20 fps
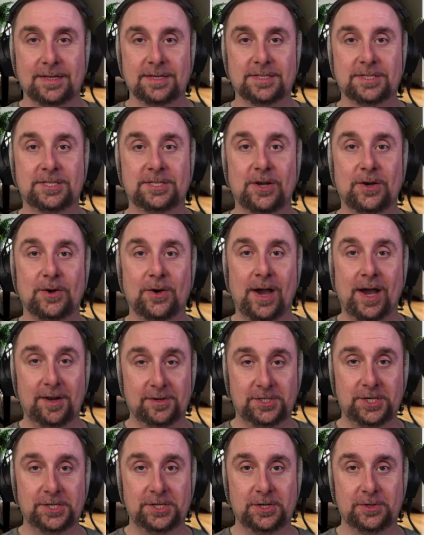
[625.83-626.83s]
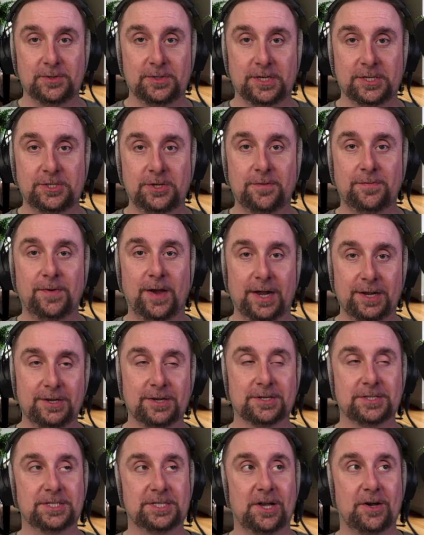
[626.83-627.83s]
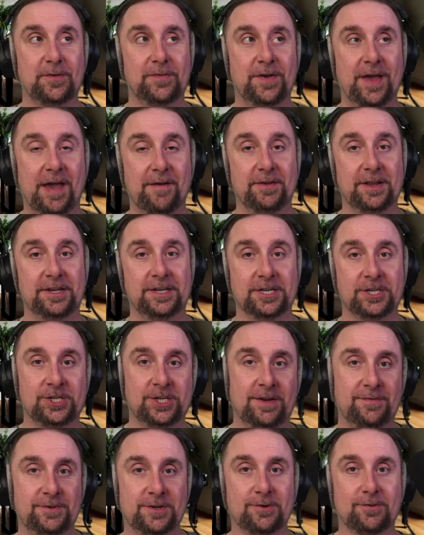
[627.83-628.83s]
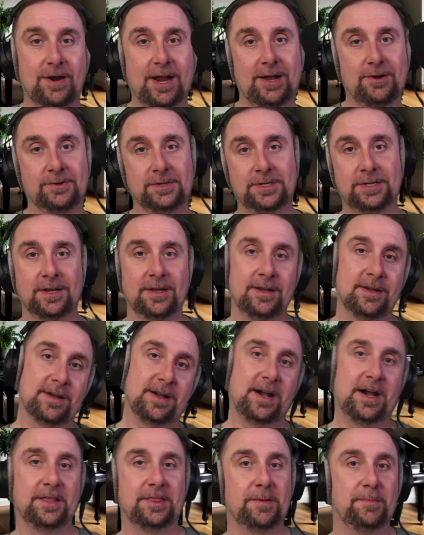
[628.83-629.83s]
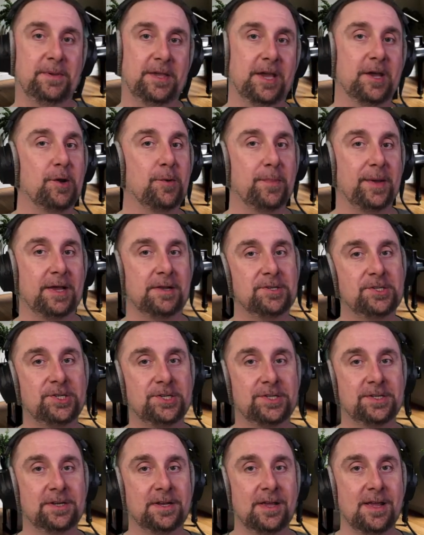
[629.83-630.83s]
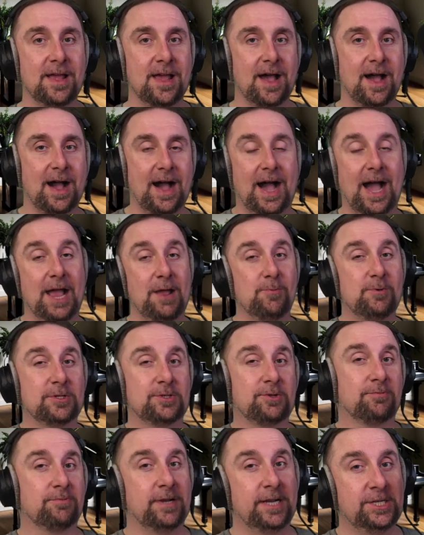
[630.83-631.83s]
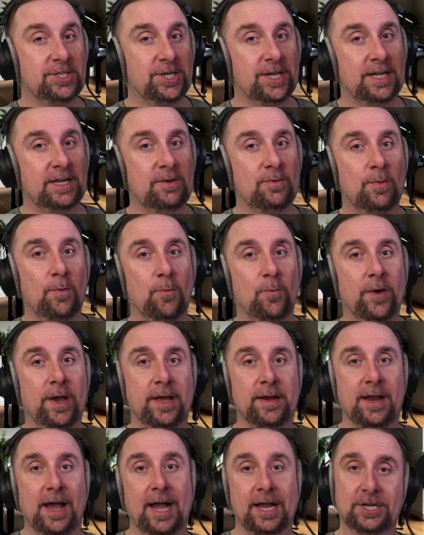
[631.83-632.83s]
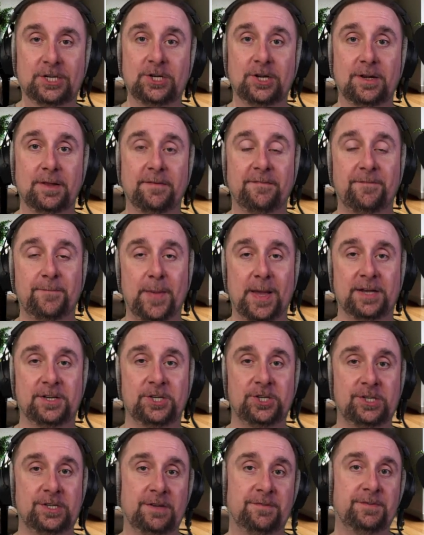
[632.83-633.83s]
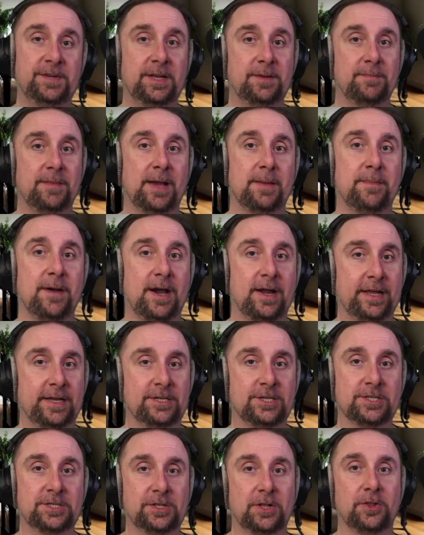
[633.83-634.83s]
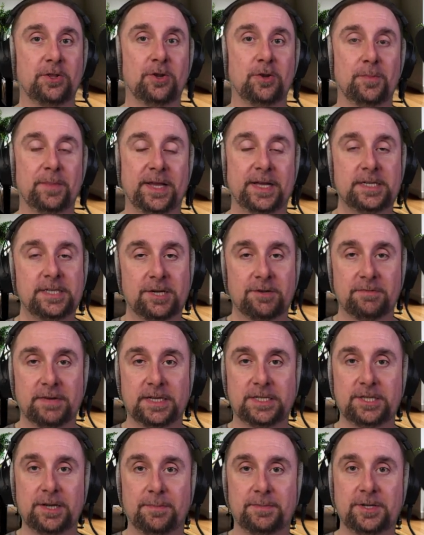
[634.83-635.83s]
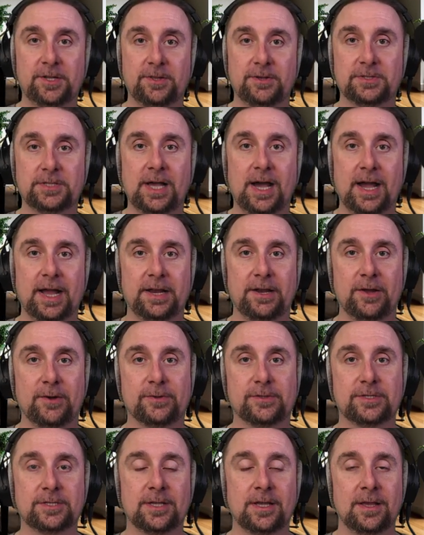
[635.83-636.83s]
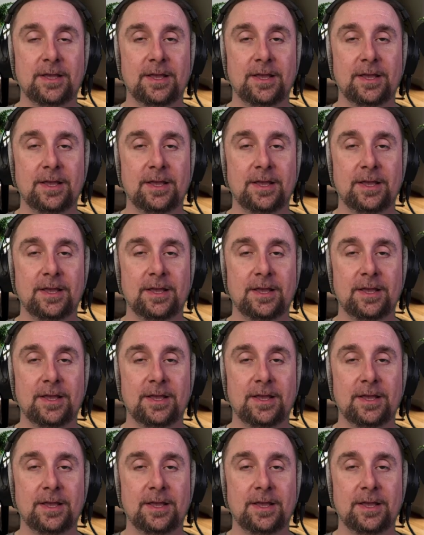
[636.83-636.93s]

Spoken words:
So how'd you do? Did you find yourself having to shift around on the piano bench? I was reaching when I should have been shifting my body just a little bit to reach up to those high notes.